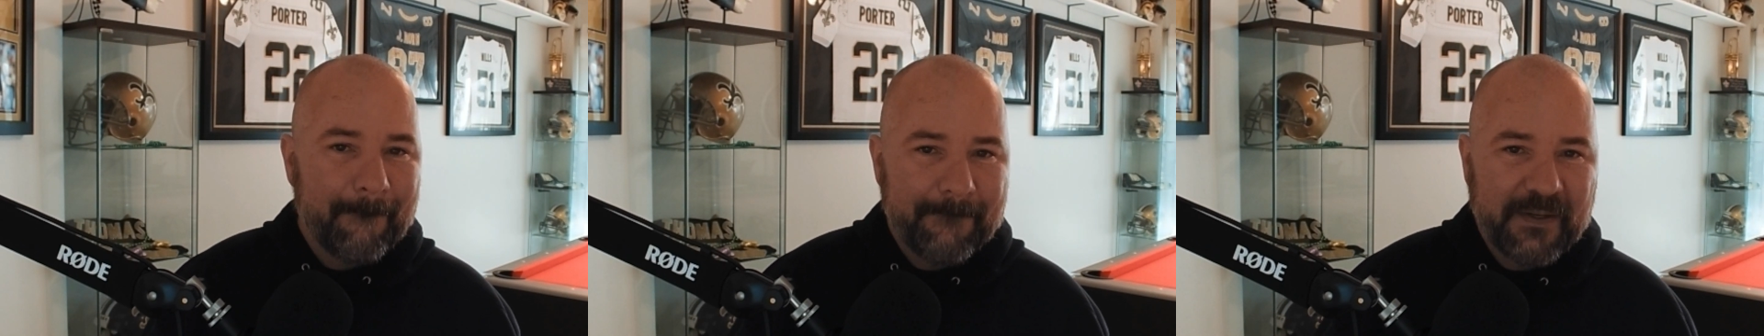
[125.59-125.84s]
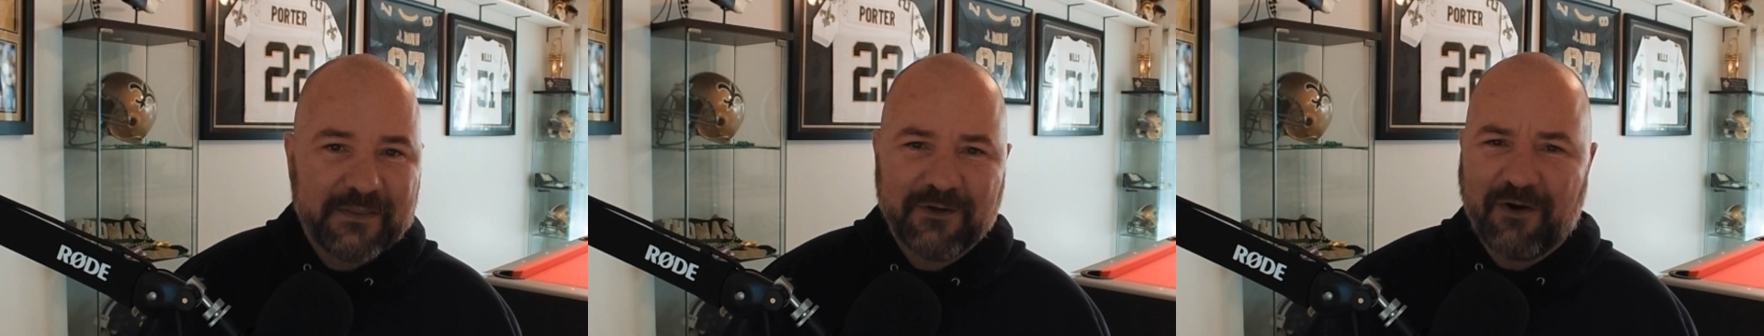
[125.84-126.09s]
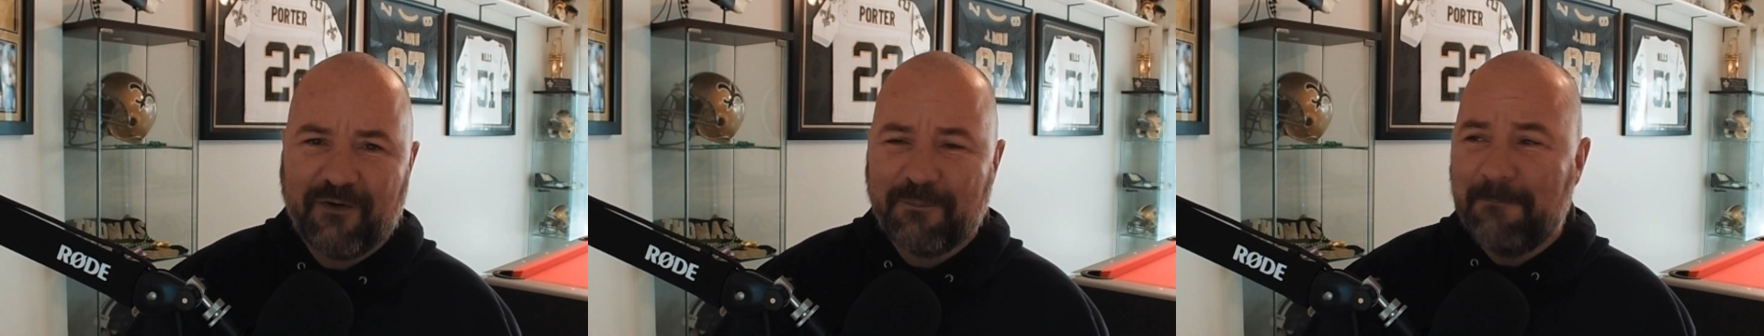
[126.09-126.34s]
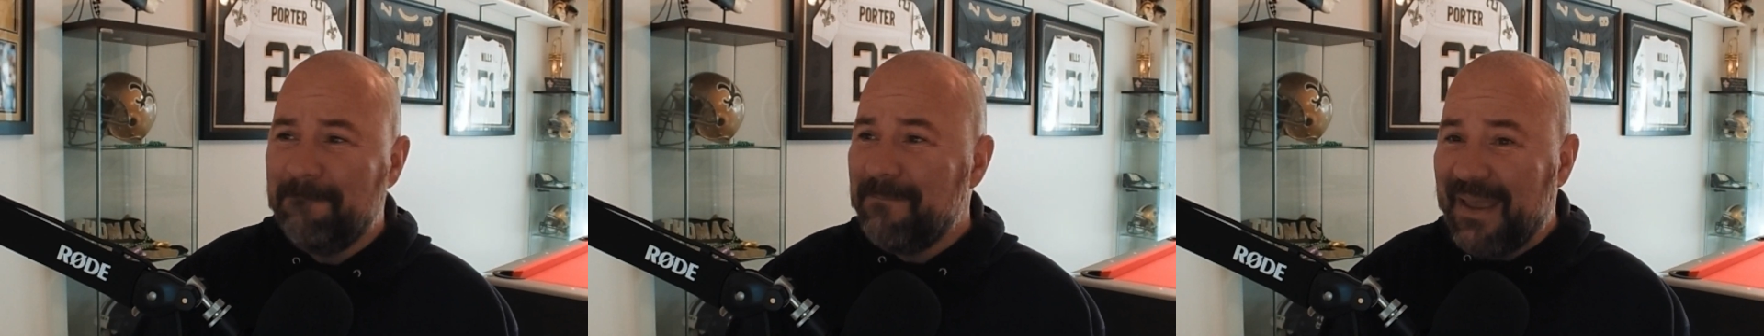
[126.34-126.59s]
But there are
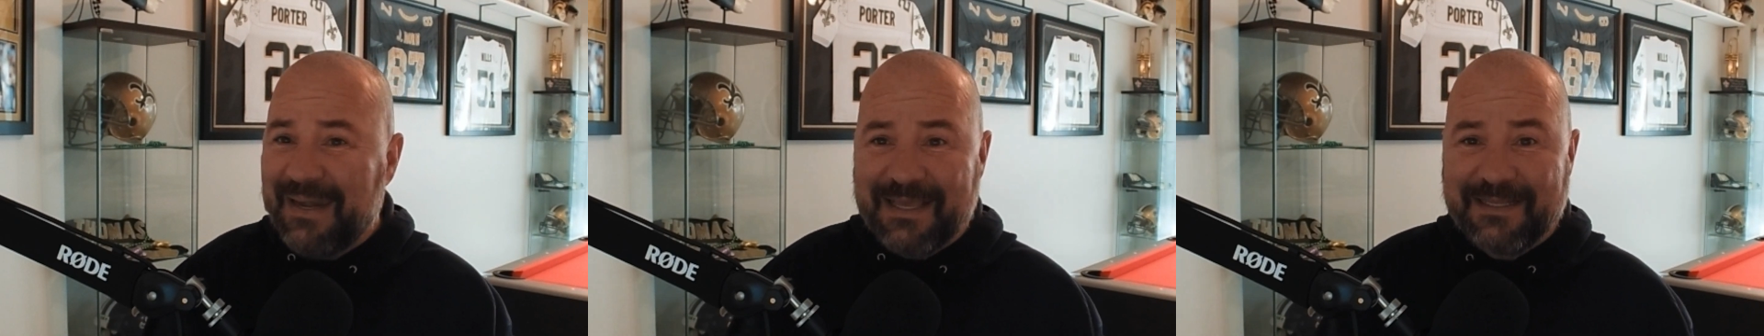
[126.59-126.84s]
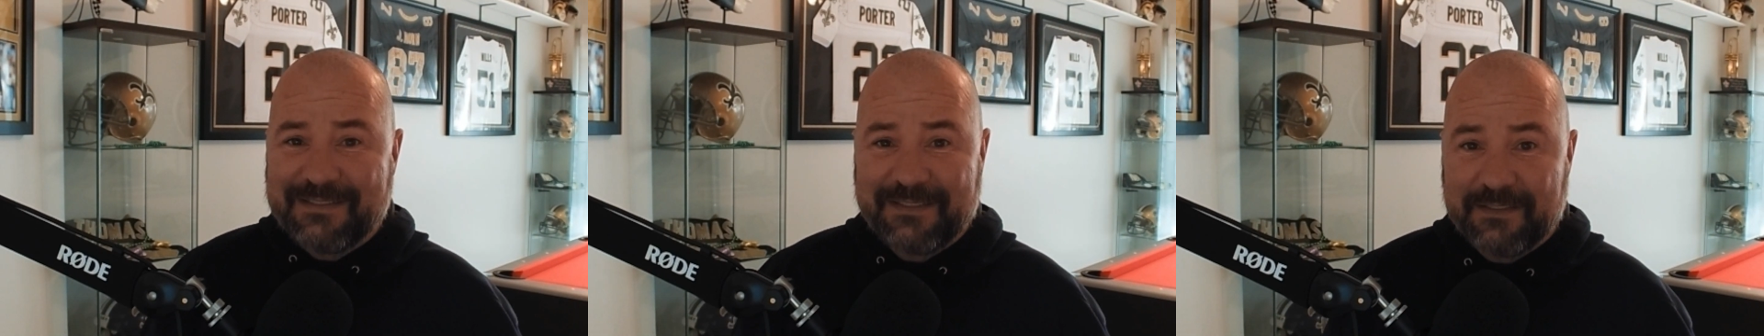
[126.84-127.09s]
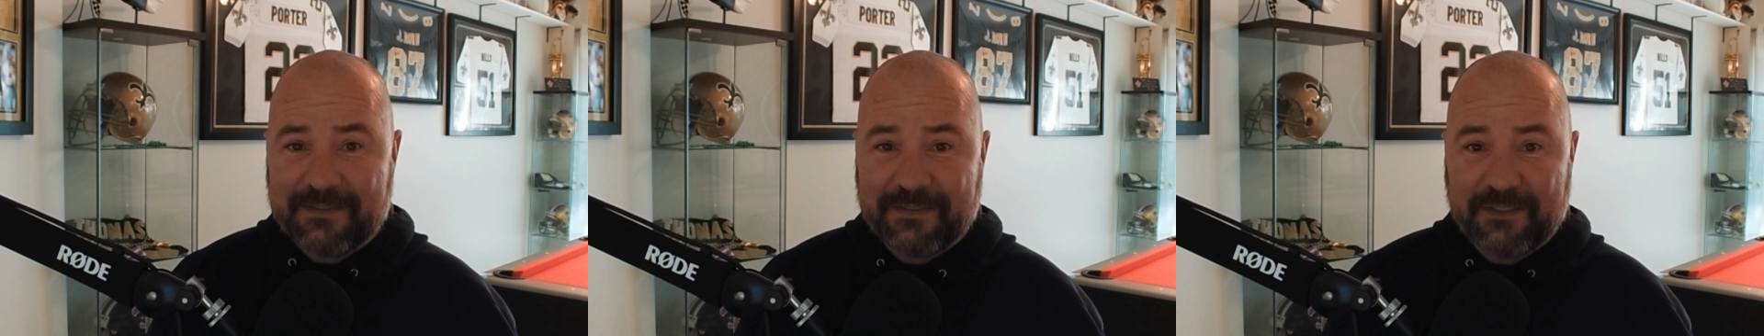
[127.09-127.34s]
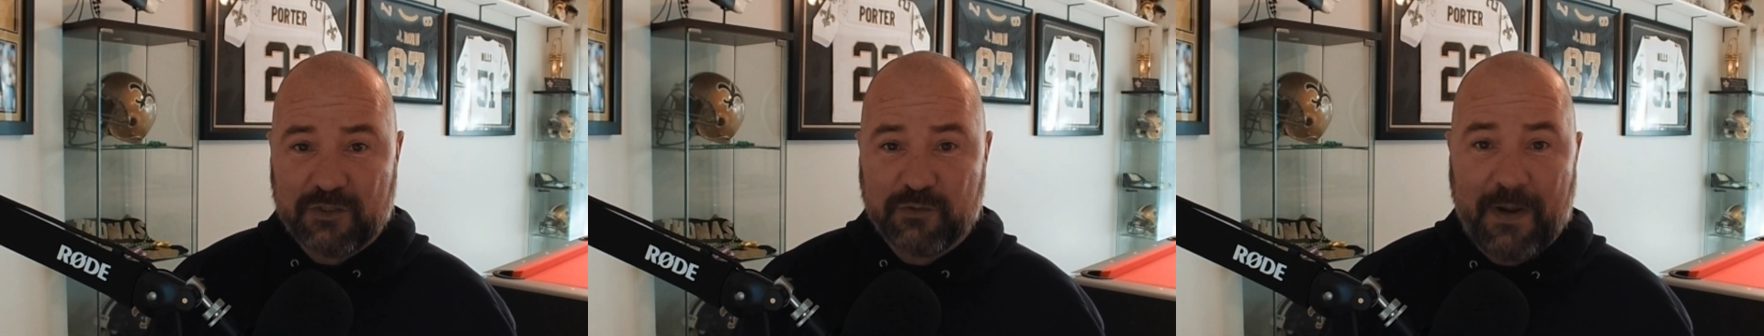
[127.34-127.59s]
many
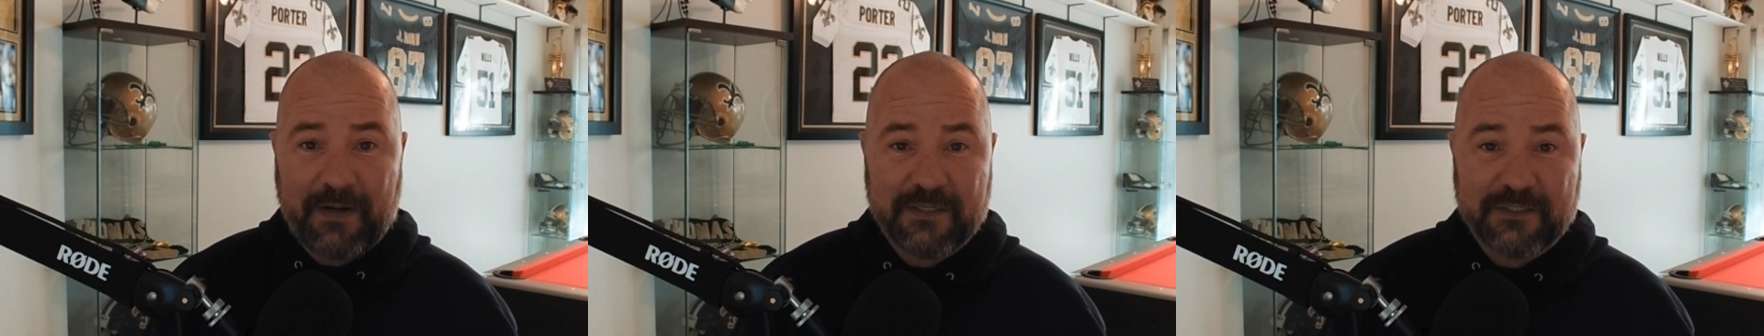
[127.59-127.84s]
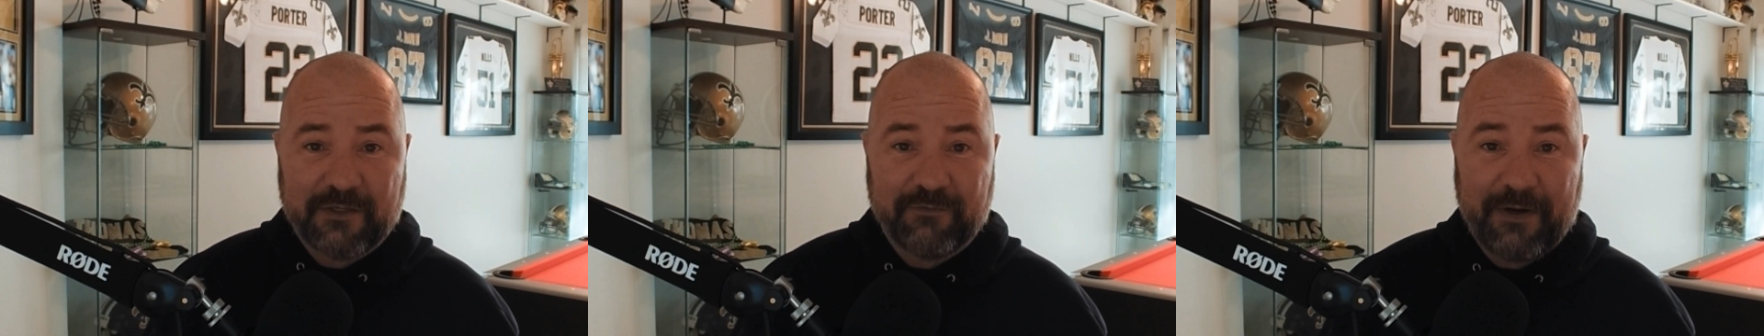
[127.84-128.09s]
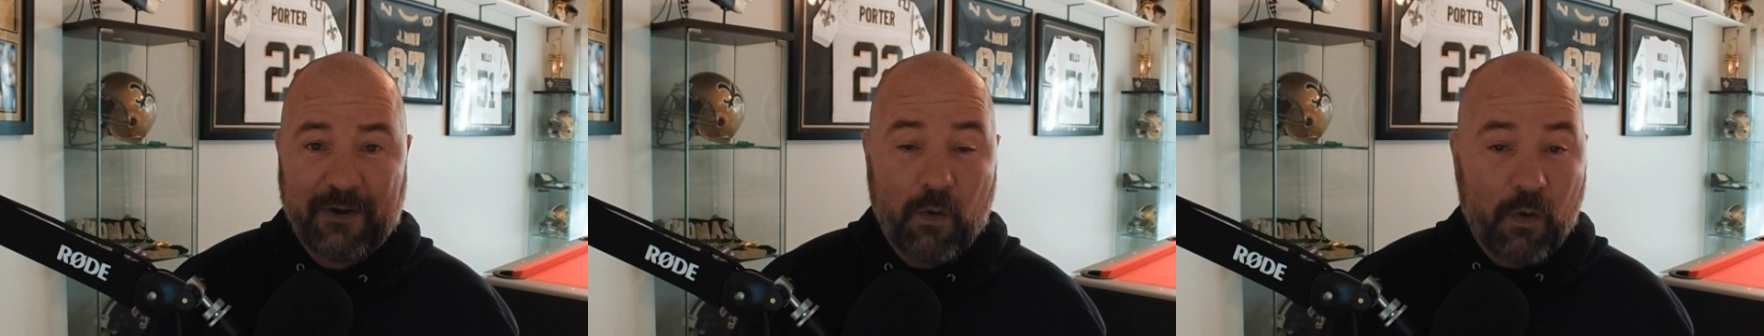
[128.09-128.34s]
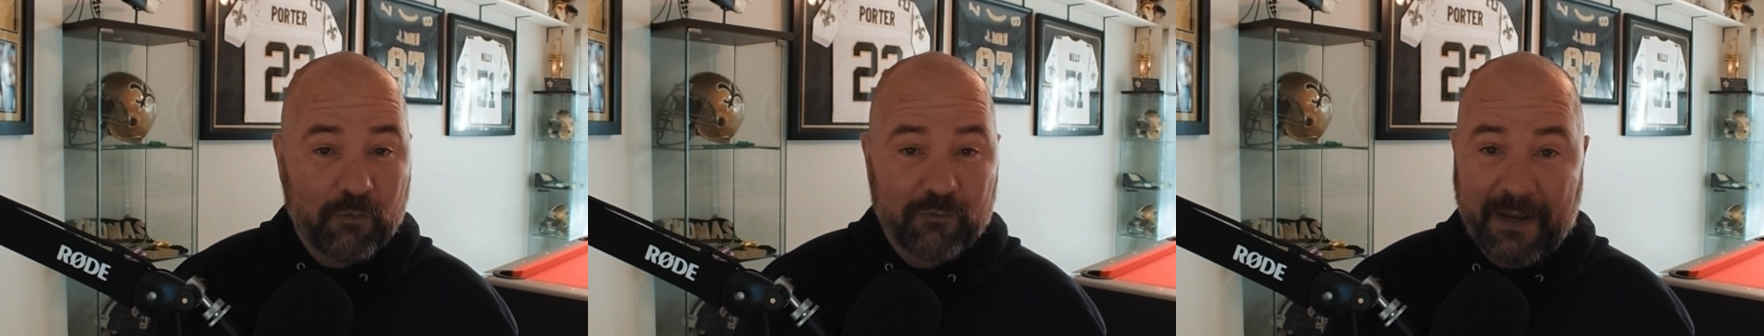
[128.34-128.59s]
instances throughout his career
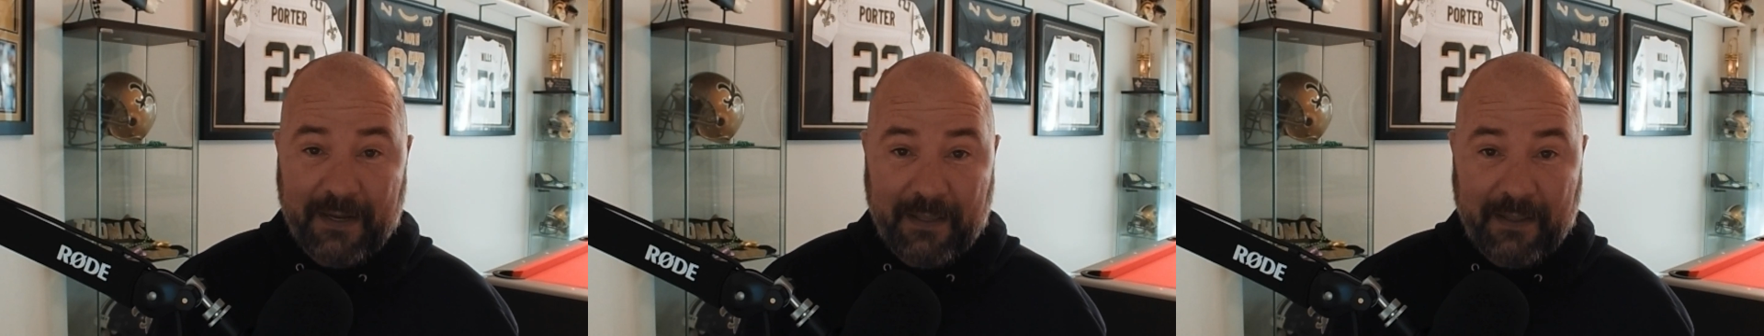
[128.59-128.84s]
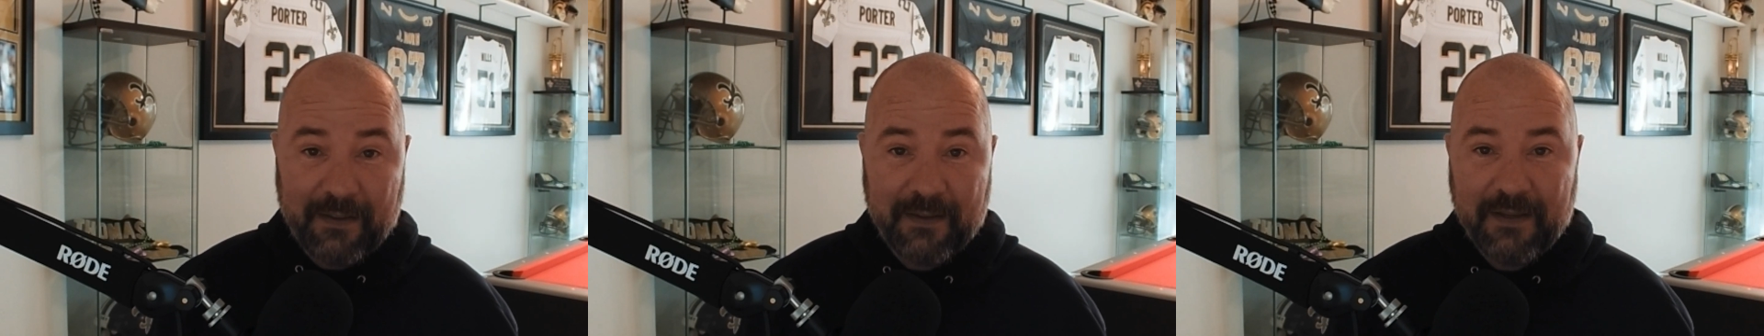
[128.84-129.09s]
already